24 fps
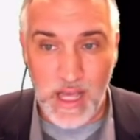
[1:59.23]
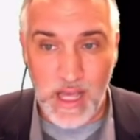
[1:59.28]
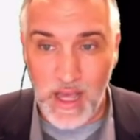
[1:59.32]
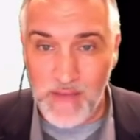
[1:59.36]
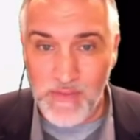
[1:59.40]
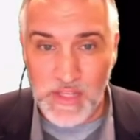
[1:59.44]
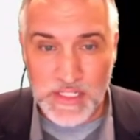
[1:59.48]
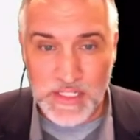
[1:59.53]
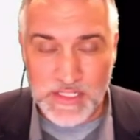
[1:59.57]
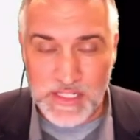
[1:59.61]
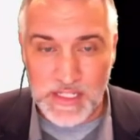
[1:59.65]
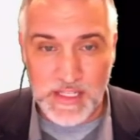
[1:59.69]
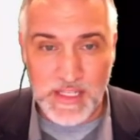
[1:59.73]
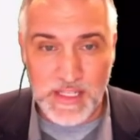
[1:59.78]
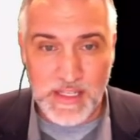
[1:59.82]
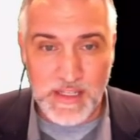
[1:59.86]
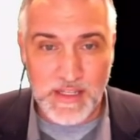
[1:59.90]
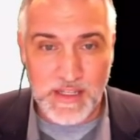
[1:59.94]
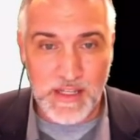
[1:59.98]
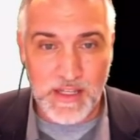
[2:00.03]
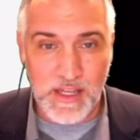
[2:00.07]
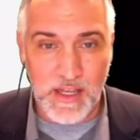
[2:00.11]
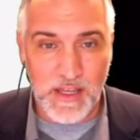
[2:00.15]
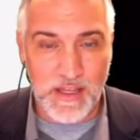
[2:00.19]

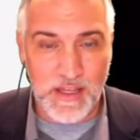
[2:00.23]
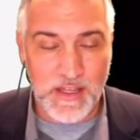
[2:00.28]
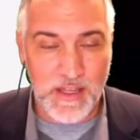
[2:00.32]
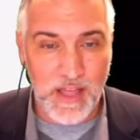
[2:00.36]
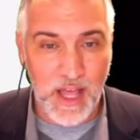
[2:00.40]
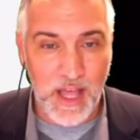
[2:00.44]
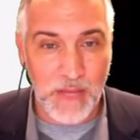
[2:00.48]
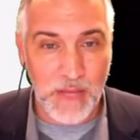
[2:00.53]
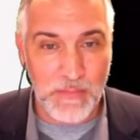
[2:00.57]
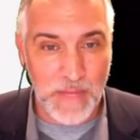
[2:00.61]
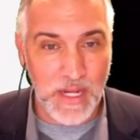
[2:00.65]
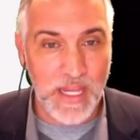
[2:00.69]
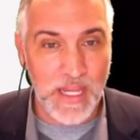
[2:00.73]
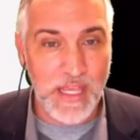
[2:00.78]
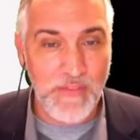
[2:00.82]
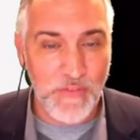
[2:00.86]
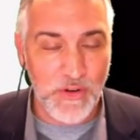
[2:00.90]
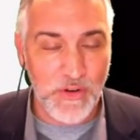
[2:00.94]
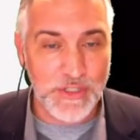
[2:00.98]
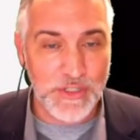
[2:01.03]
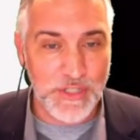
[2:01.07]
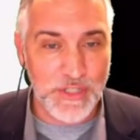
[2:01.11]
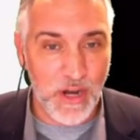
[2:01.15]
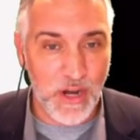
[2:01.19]
obviously, uh,
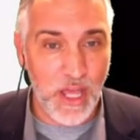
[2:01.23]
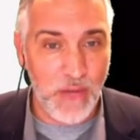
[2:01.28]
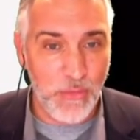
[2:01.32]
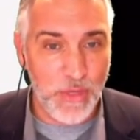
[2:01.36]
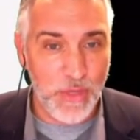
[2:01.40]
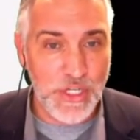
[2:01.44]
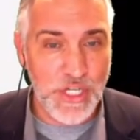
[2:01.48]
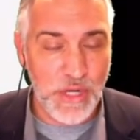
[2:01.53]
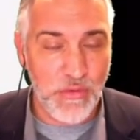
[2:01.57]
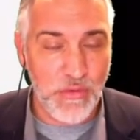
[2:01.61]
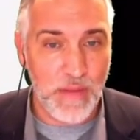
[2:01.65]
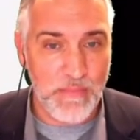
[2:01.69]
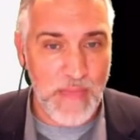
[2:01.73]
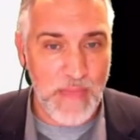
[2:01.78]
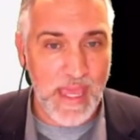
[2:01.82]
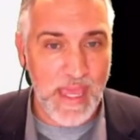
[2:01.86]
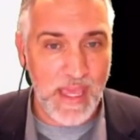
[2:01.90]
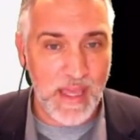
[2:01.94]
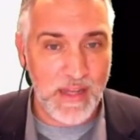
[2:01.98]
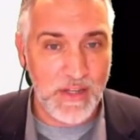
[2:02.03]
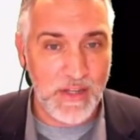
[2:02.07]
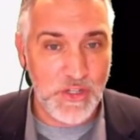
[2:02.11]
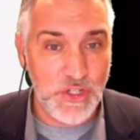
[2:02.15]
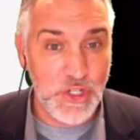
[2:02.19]
unbelievers or unregenerate
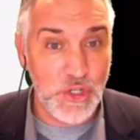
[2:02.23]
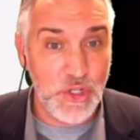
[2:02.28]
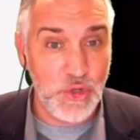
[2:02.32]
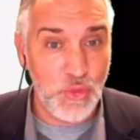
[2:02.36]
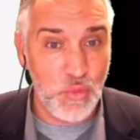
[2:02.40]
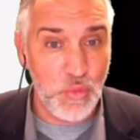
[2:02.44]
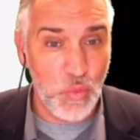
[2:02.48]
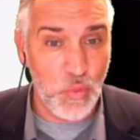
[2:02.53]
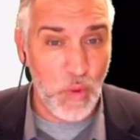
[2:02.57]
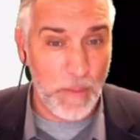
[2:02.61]
man do